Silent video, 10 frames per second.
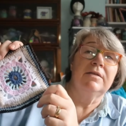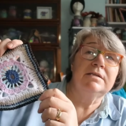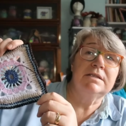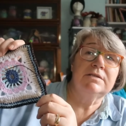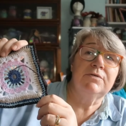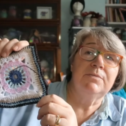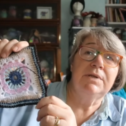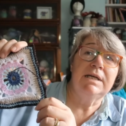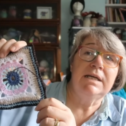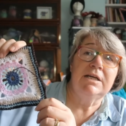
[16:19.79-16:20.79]
This is from
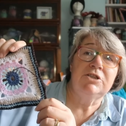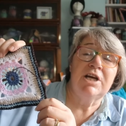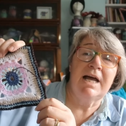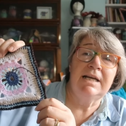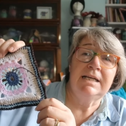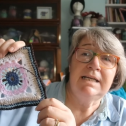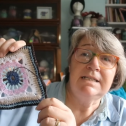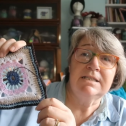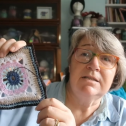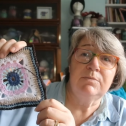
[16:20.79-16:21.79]
the Jan
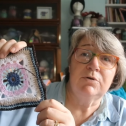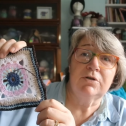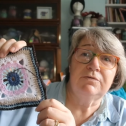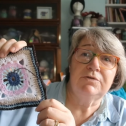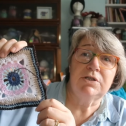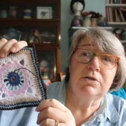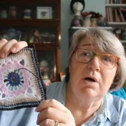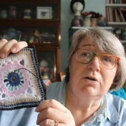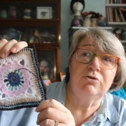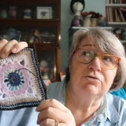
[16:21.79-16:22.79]
Eaton book of
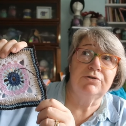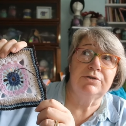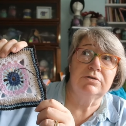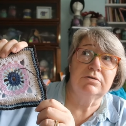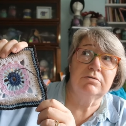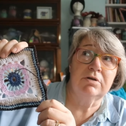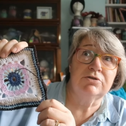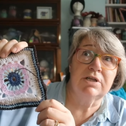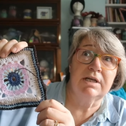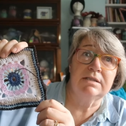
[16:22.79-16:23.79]
200
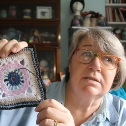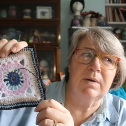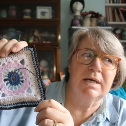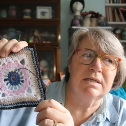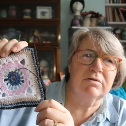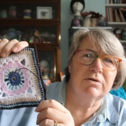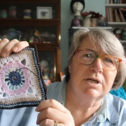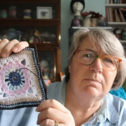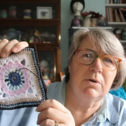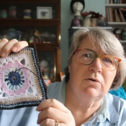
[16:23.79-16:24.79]
crochet squares,
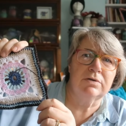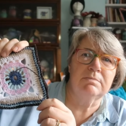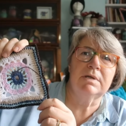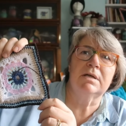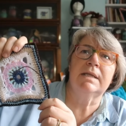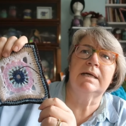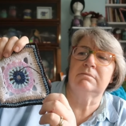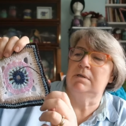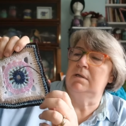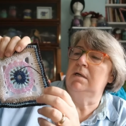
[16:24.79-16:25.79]
crochet blocks, something like that.
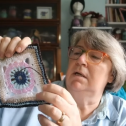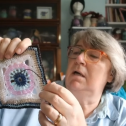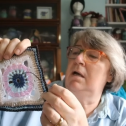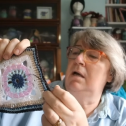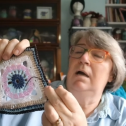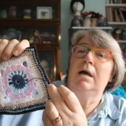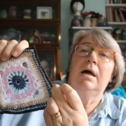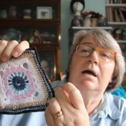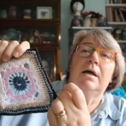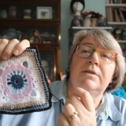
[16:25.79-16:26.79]

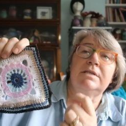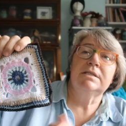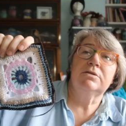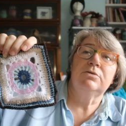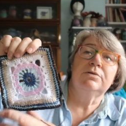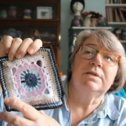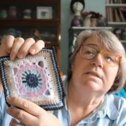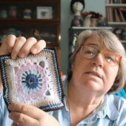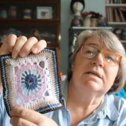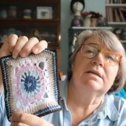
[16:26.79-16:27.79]
This is called
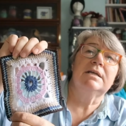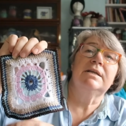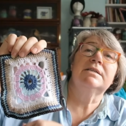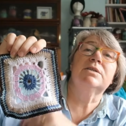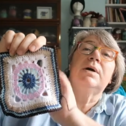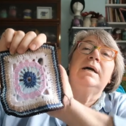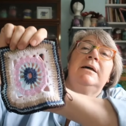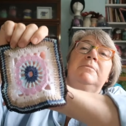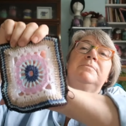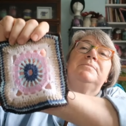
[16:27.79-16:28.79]
Circle in a
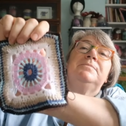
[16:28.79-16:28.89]
Square.